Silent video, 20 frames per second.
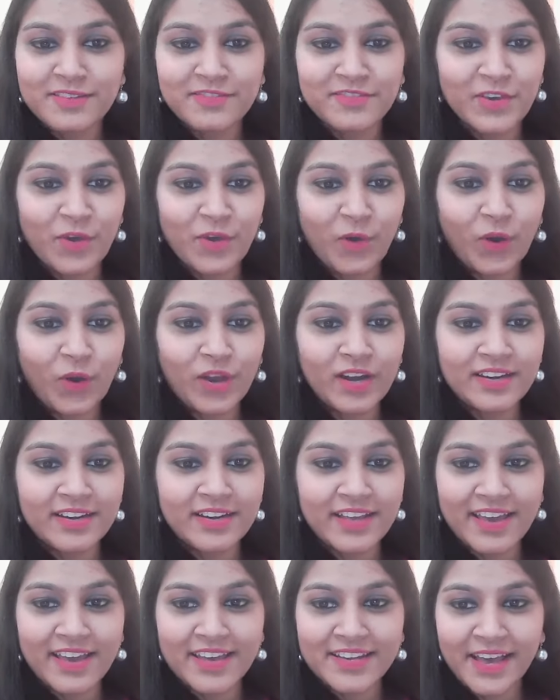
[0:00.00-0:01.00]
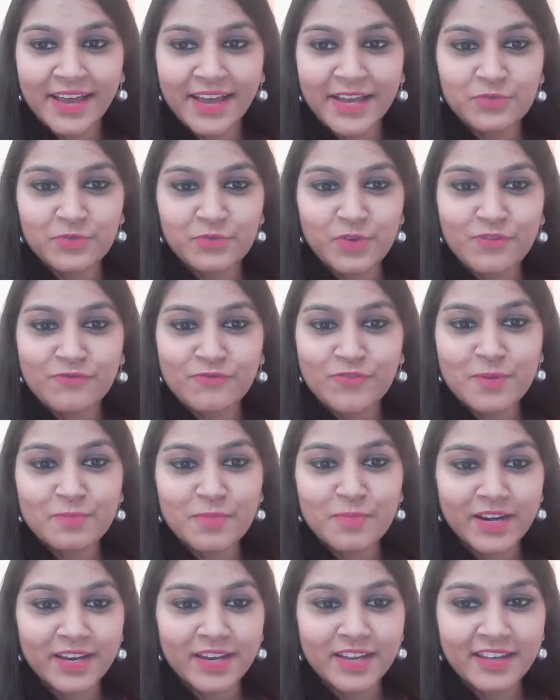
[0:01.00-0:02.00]
we all day and night work for
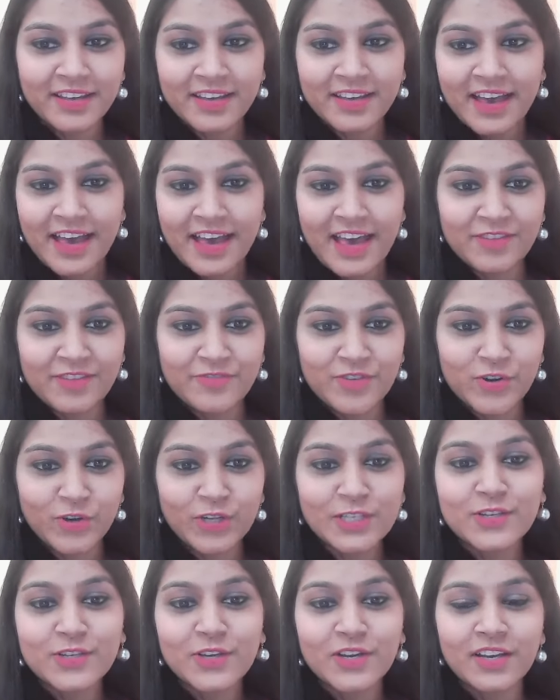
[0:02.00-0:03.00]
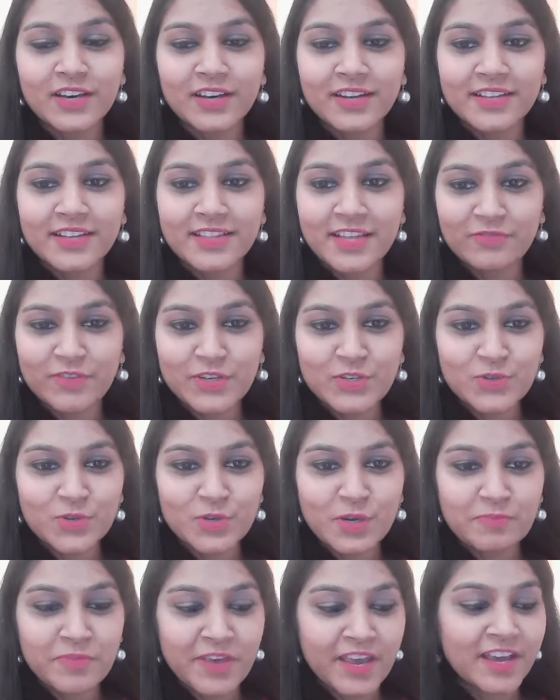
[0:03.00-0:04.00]
money, and we're also learning that we
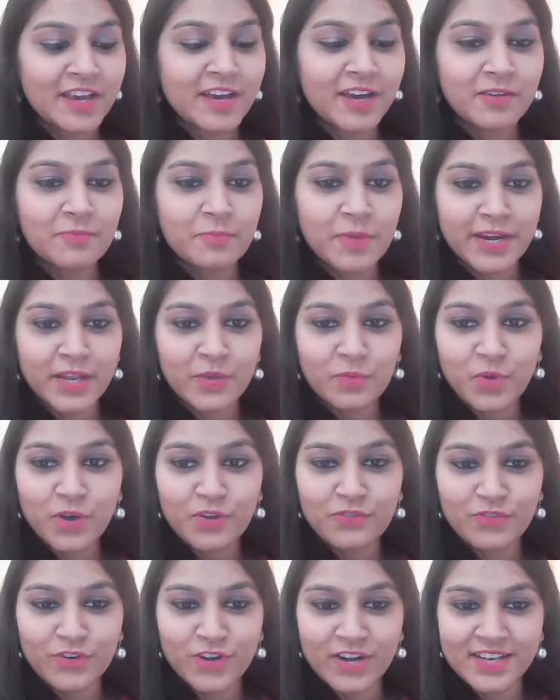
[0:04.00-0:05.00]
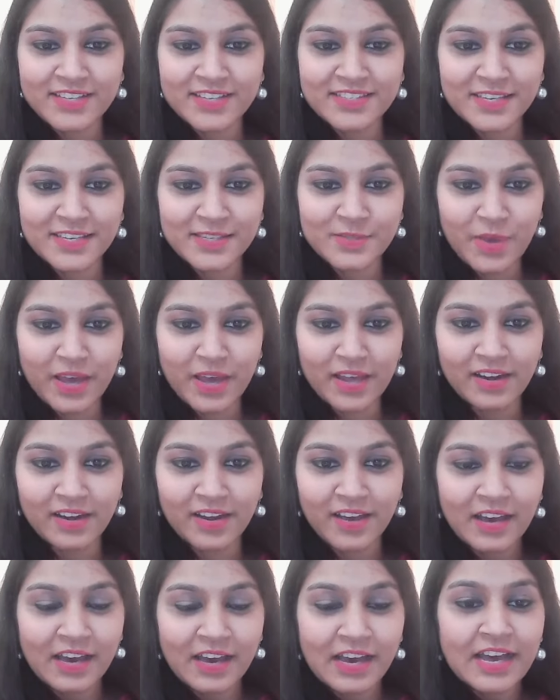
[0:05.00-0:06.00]
should make our money work for us as
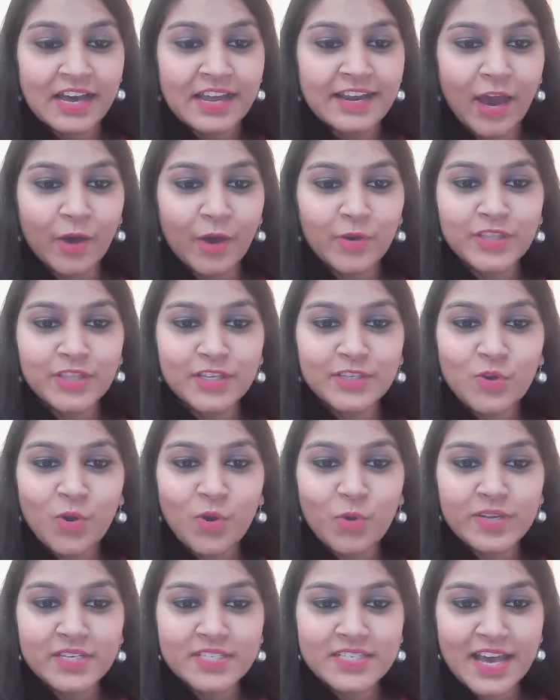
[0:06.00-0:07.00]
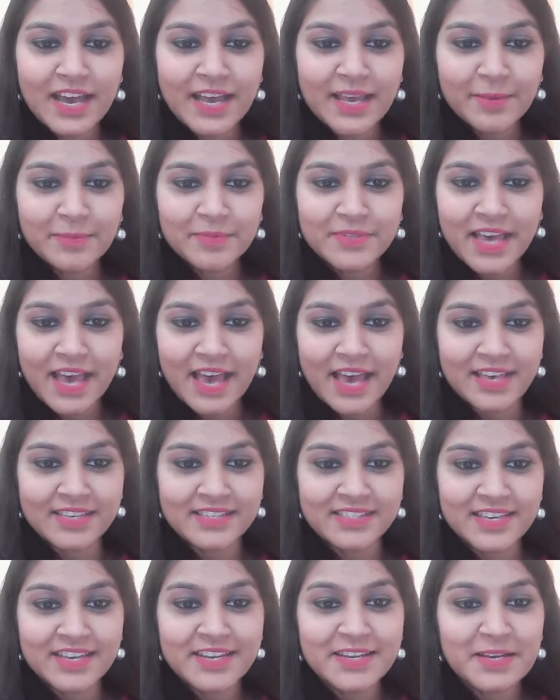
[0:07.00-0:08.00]
well. Now, in these COVID times,
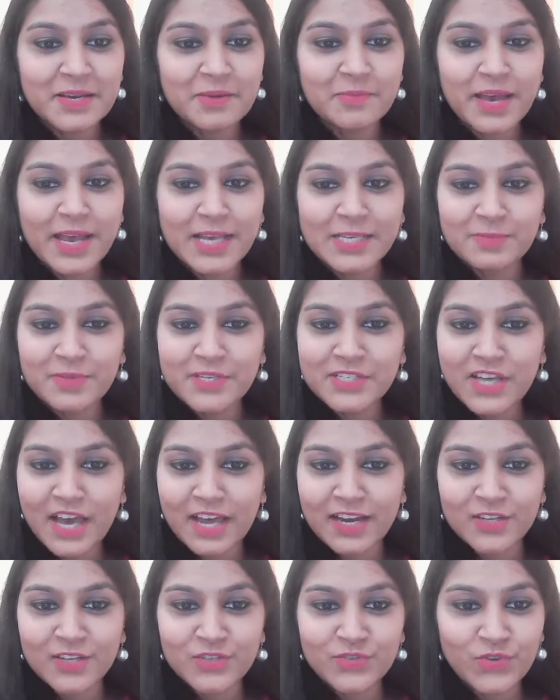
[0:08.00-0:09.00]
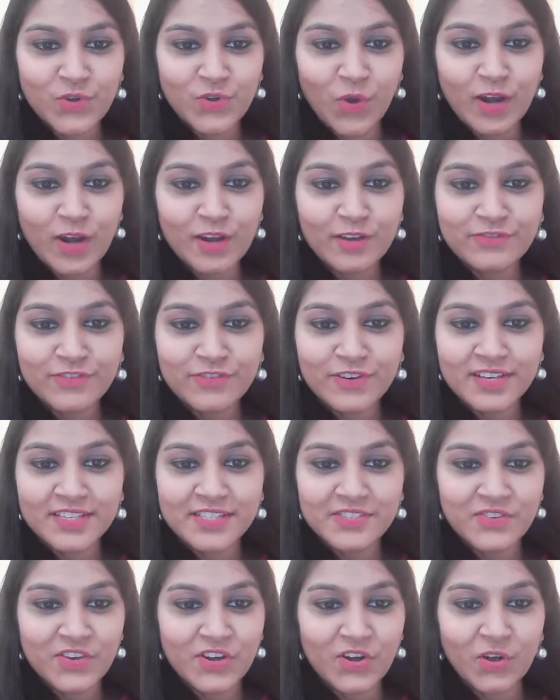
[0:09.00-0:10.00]
as income has been challenged for all of
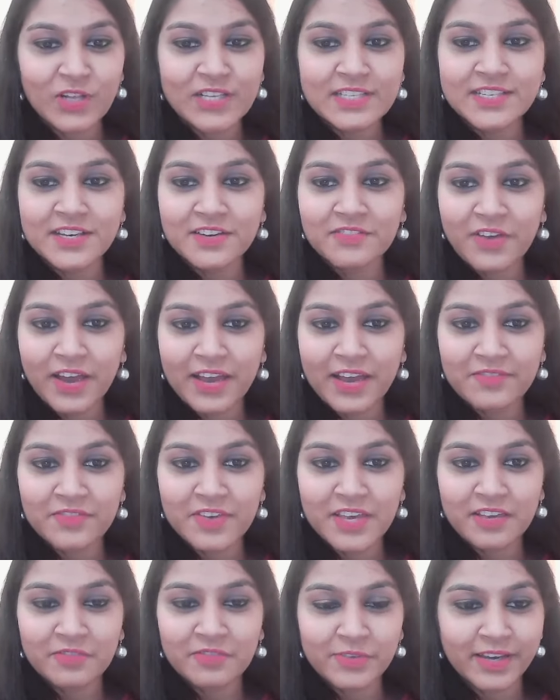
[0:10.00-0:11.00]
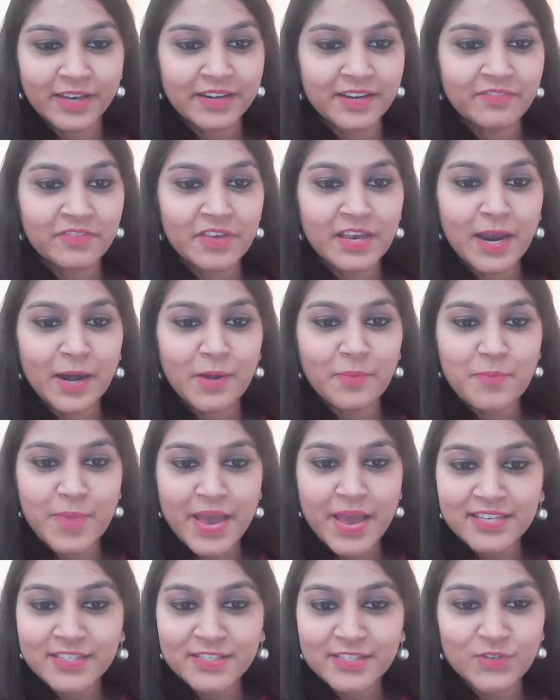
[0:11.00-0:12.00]
us, we are all surviving, we are giving our
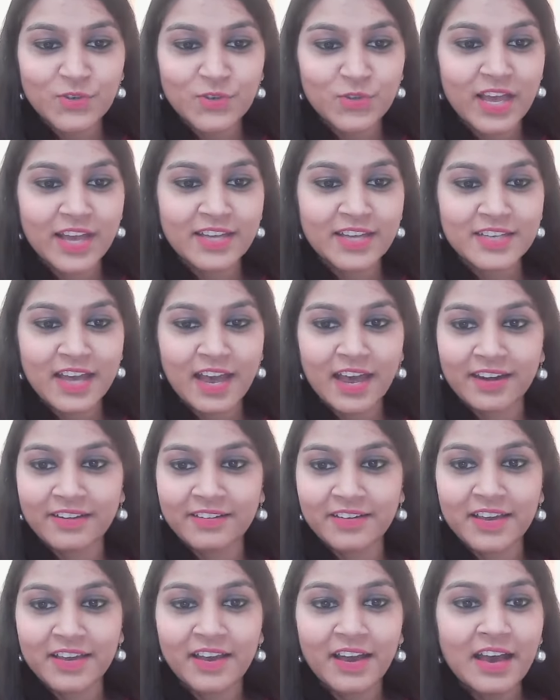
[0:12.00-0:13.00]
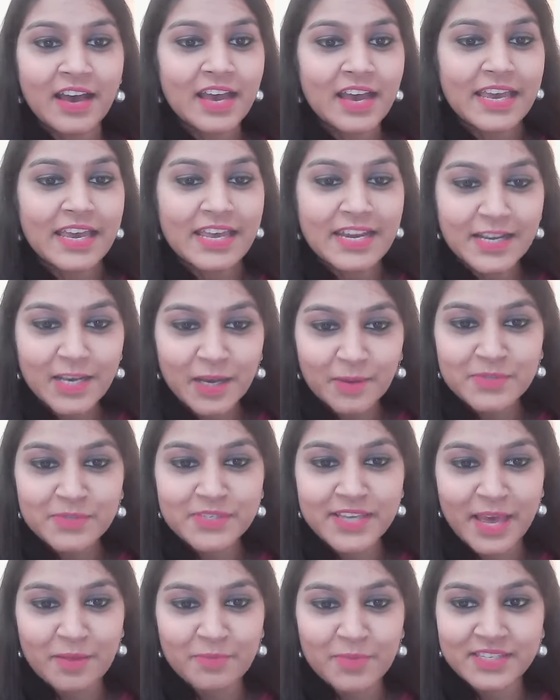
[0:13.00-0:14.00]
best so that our
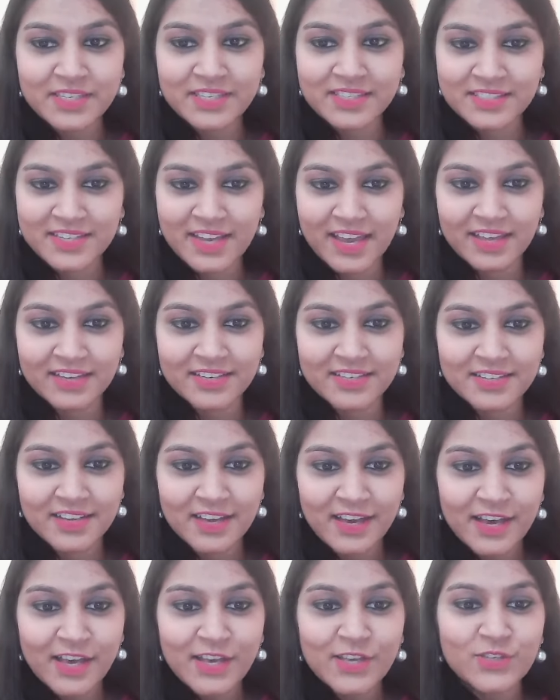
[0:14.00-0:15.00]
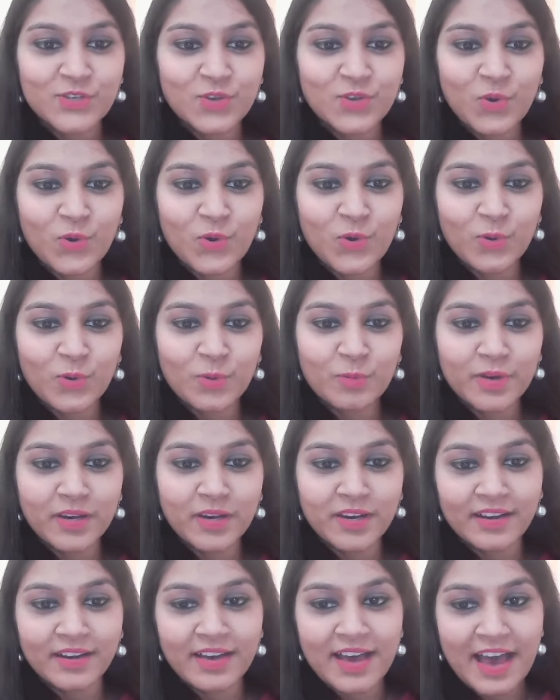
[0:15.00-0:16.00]
incomes can be sustained.
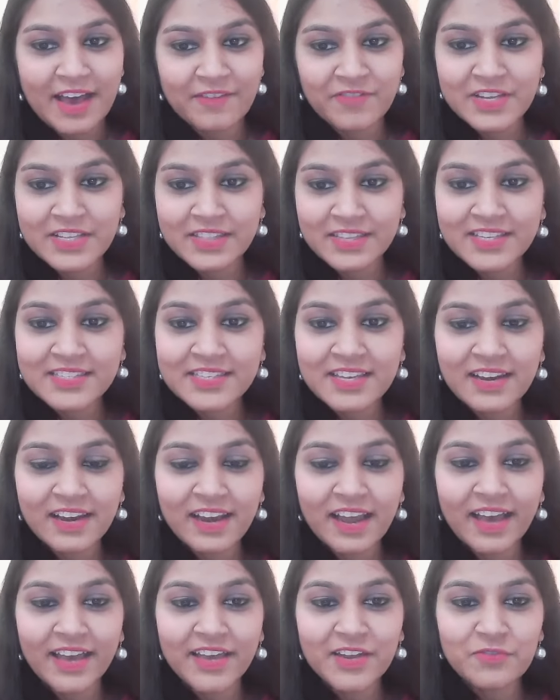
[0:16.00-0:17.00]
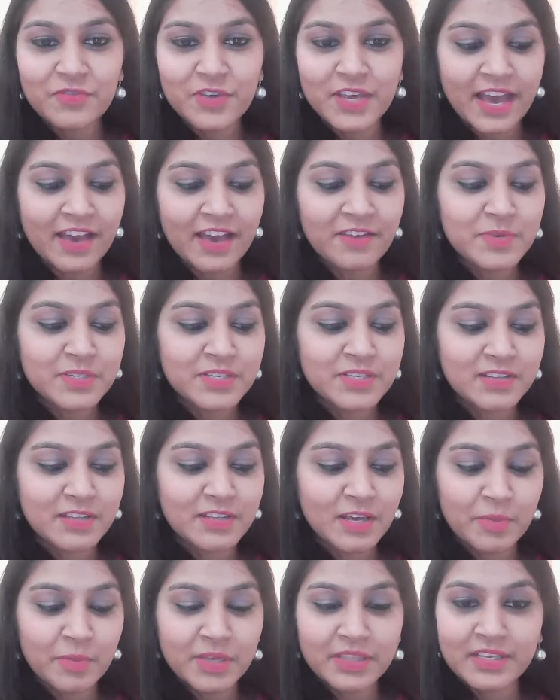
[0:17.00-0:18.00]
So, having this in line, we have Mr.
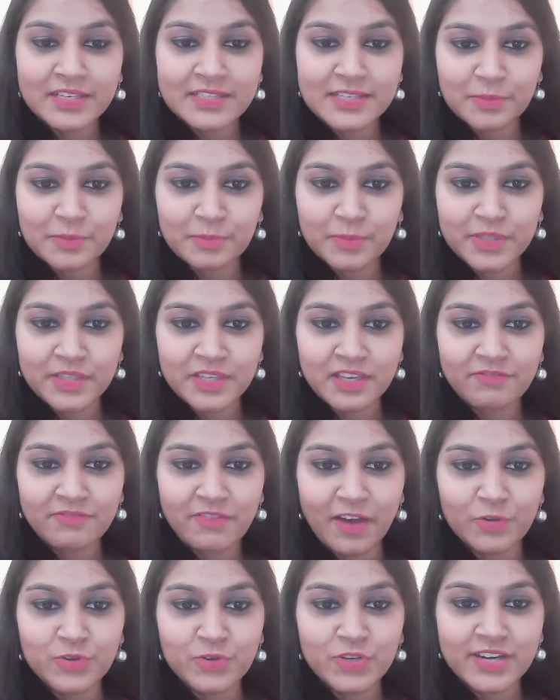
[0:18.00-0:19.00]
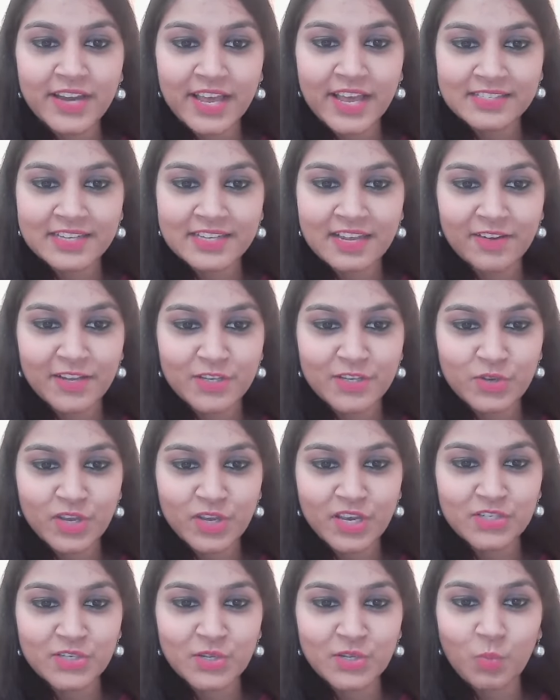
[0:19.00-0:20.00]
Dharmendra Satapathy, founder Next Level
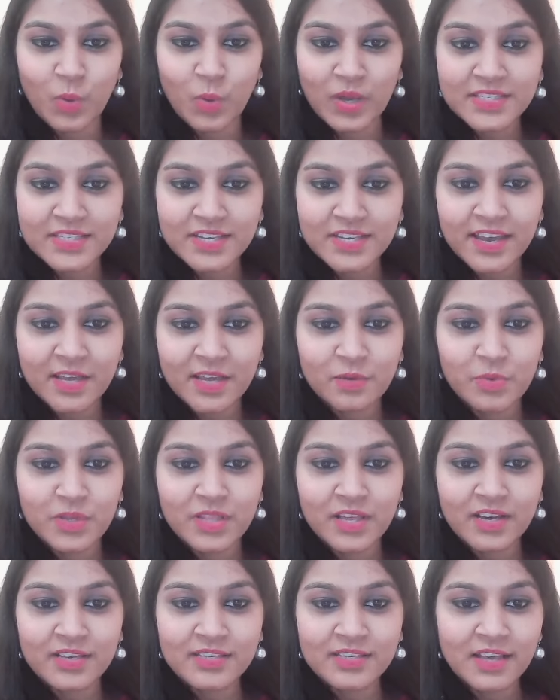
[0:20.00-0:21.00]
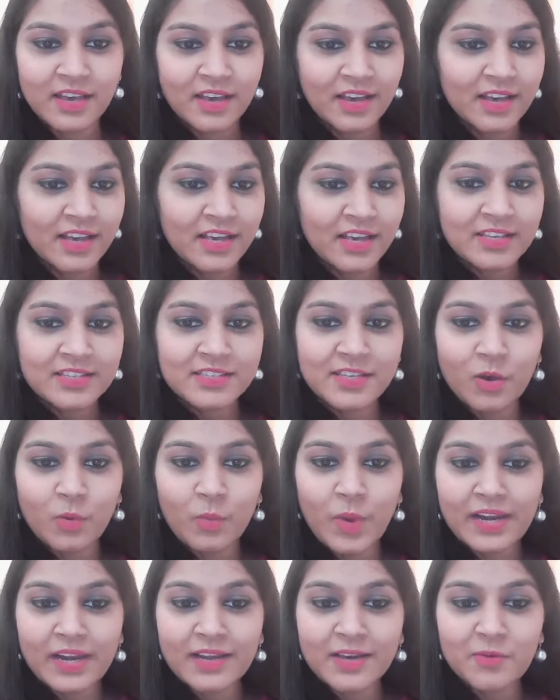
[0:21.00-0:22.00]
Education, once again with us. So,
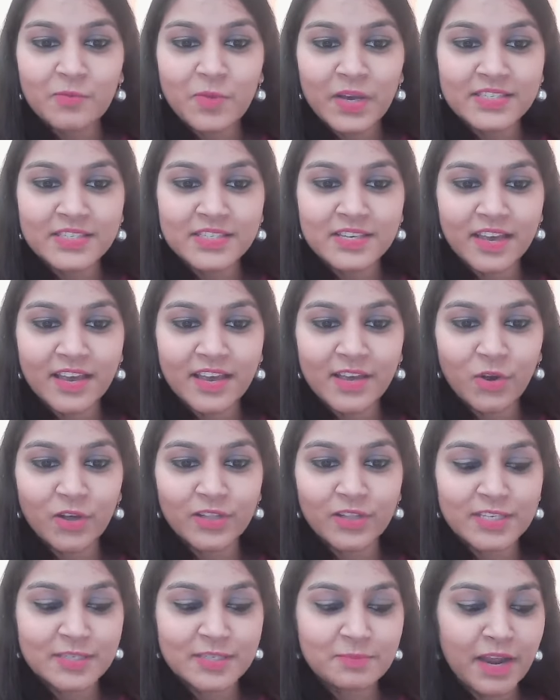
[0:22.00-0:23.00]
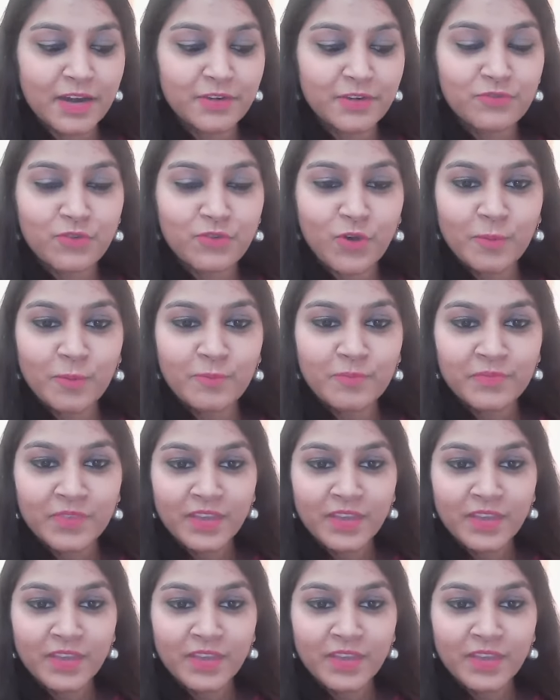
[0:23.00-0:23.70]
welcome once again on this platform.